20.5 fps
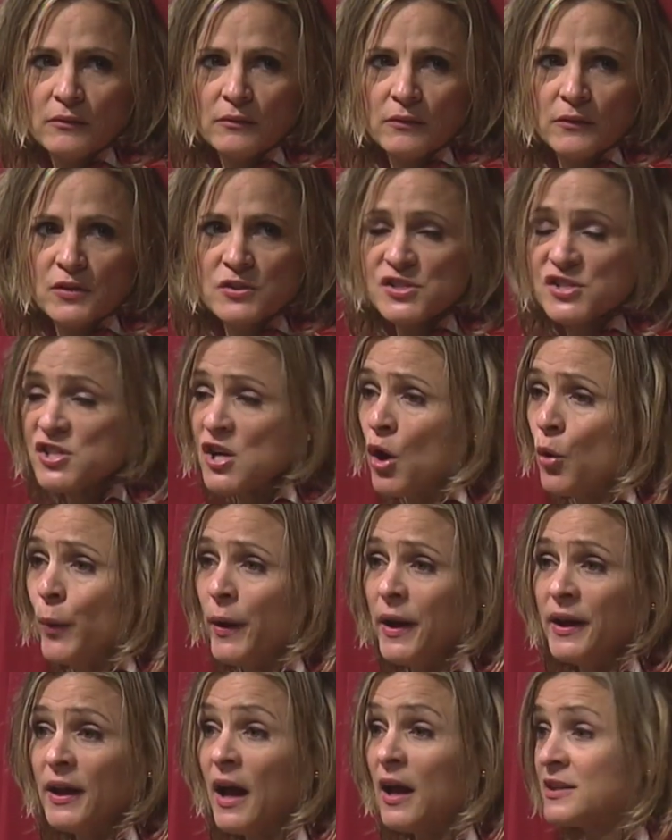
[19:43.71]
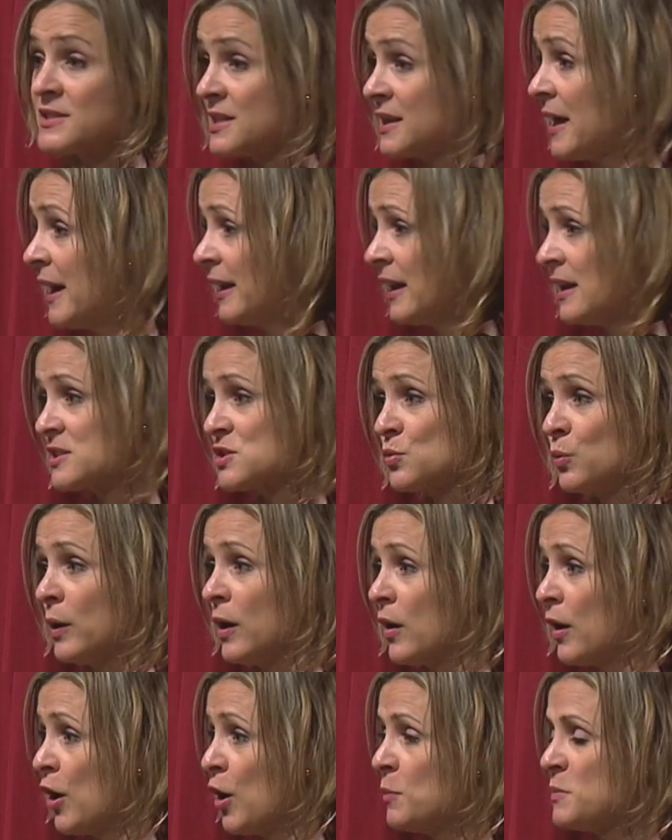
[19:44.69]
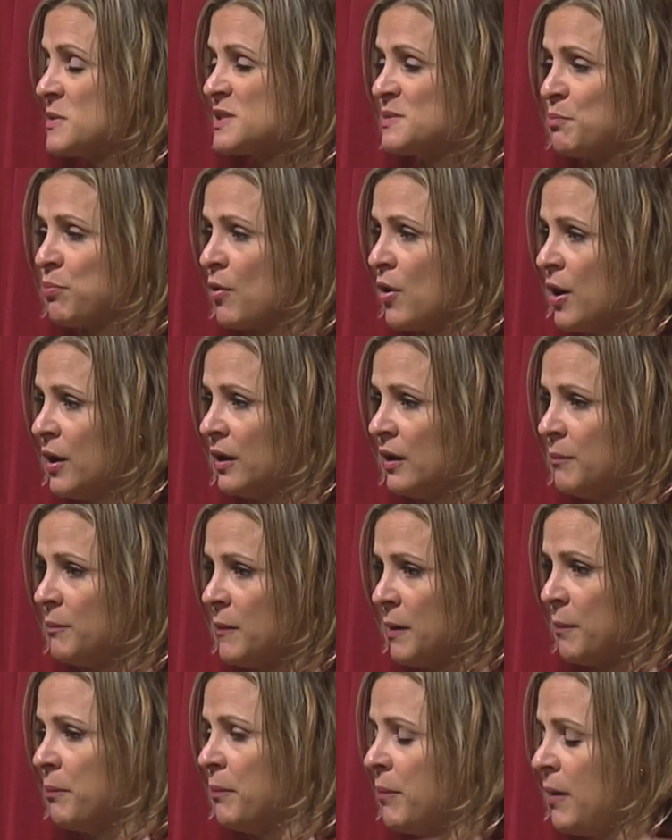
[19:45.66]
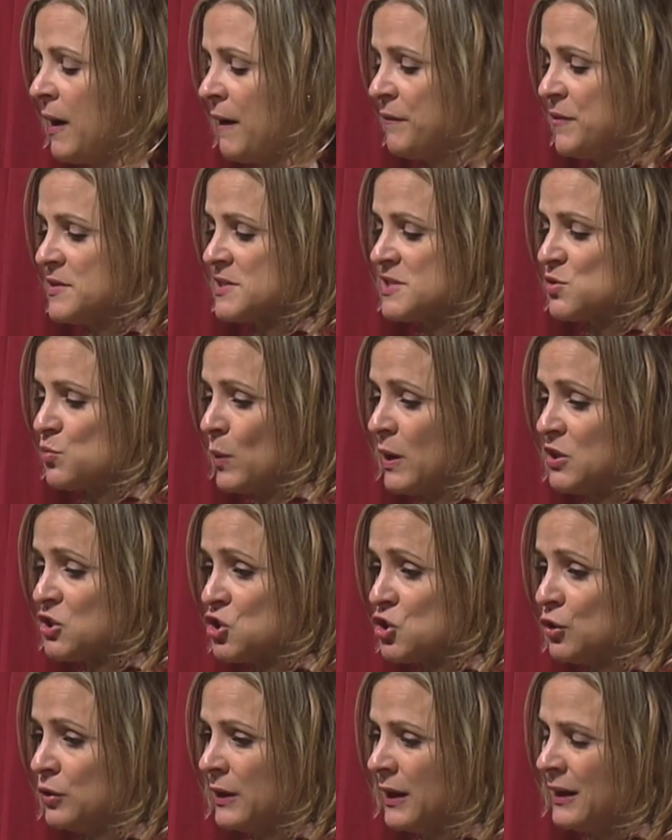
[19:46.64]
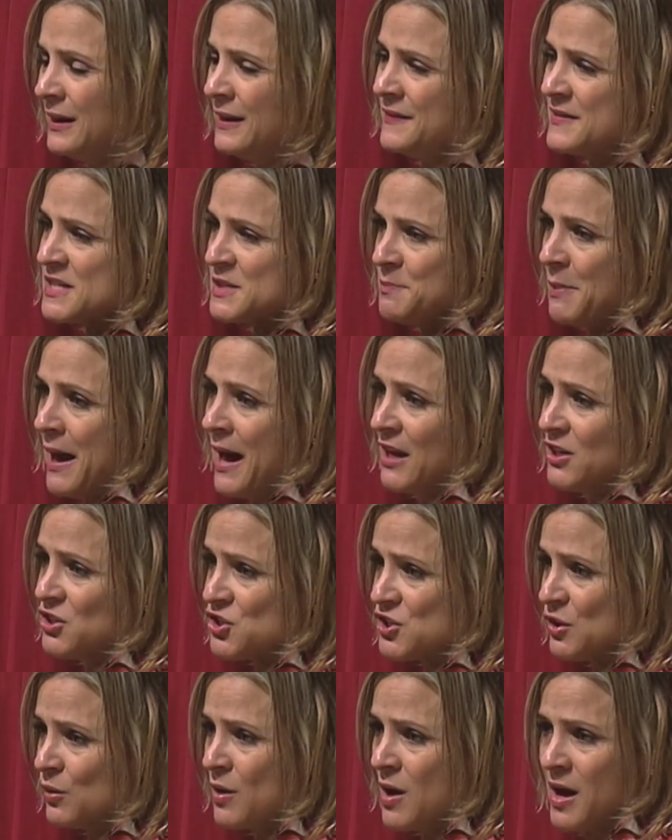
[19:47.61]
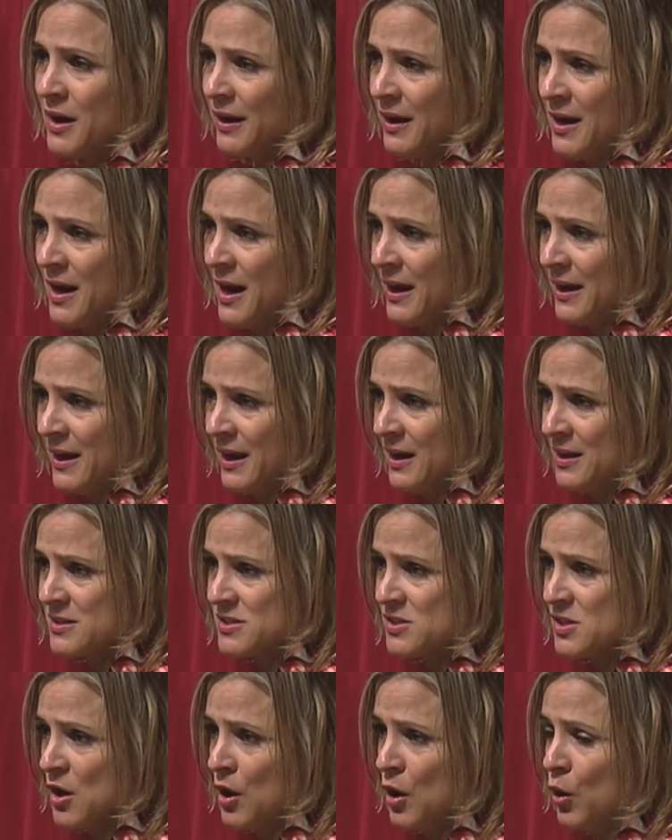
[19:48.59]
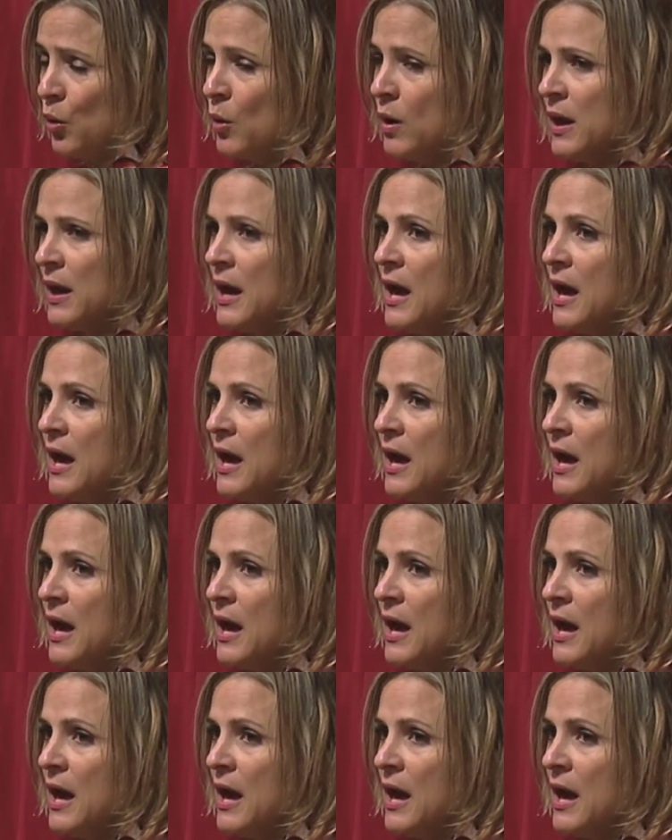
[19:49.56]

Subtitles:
You sewing? Tonight, I swear, I almost brought, I have this sweatshirt and I need this patch sewn on it and I can't sew.